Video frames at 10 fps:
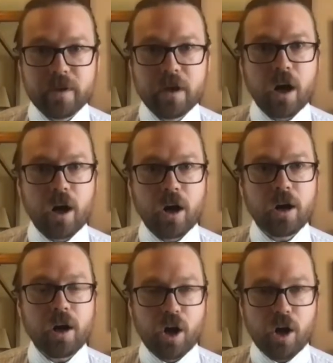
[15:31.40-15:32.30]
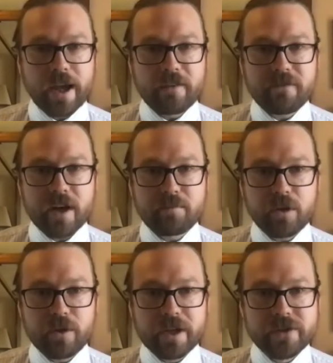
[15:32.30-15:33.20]
All Amphi
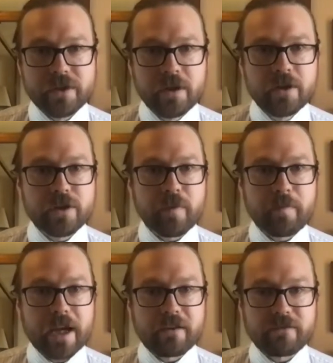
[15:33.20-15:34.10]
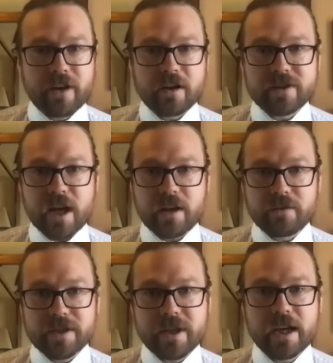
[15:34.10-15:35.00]
employees should be making fair
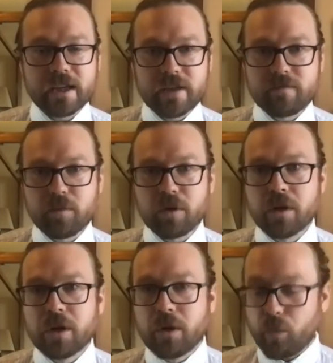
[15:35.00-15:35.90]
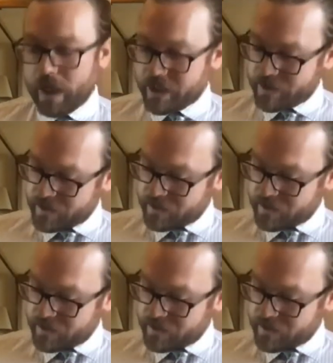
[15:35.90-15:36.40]
salaries and livable wages.